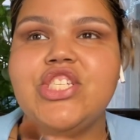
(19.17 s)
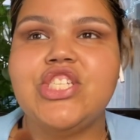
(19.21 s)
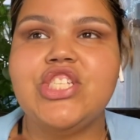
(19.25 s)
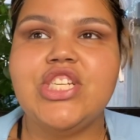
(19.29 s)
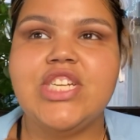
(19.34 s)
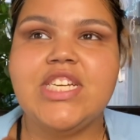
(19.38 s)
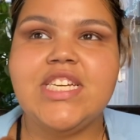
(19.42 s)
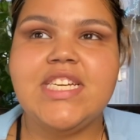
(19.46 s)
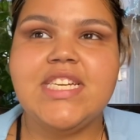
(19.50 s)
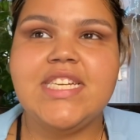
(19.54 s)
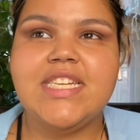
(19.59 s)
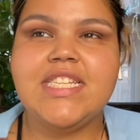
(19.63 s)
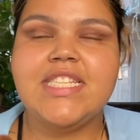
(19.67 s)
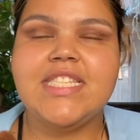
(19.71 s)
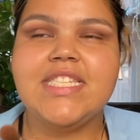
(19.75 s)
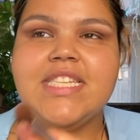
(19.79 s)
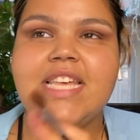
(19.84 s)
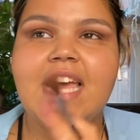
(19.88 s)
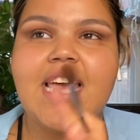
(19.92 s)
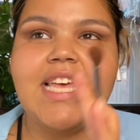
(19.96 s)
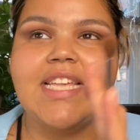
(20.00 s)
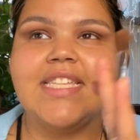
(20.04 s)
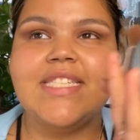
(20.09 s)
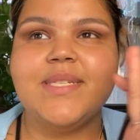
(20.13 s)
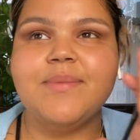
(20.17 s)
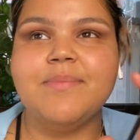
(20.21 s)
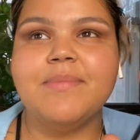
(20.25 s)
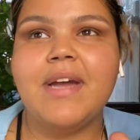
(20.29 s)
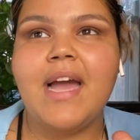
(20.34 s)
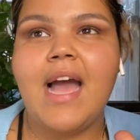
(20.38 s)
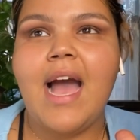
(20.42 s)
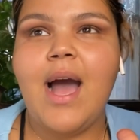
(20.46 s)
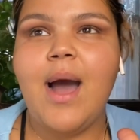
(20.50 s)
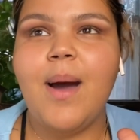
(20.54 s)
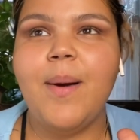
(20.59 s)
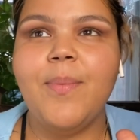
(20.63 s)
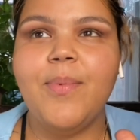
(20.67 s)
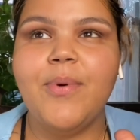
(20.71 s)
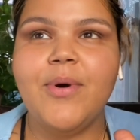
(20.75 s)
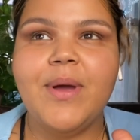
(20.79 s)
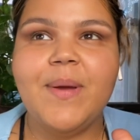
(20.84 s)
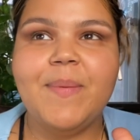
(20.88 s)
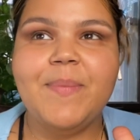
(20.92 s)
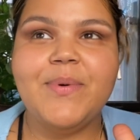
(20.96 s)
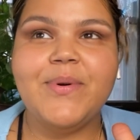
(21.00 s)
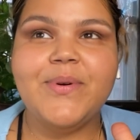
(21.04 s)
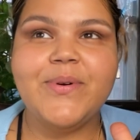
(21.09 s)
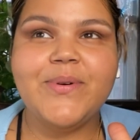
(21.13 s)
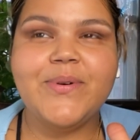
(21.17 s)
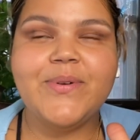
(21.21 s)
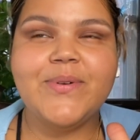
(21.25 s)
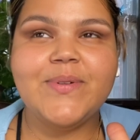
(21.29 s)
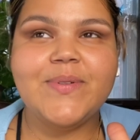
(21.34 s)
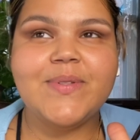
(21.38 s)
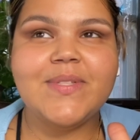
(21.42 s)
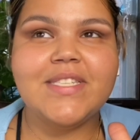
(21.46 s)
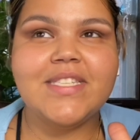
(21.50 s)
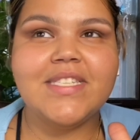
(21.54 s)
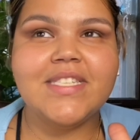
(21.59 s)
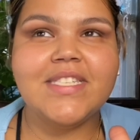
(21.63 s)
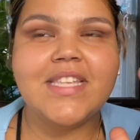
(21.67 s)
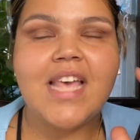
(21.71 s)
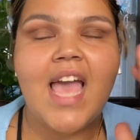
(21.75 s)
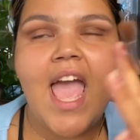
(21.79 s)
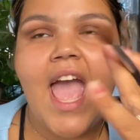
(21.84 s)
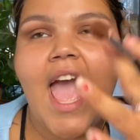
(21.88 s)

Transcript: jeans and some cowboy boots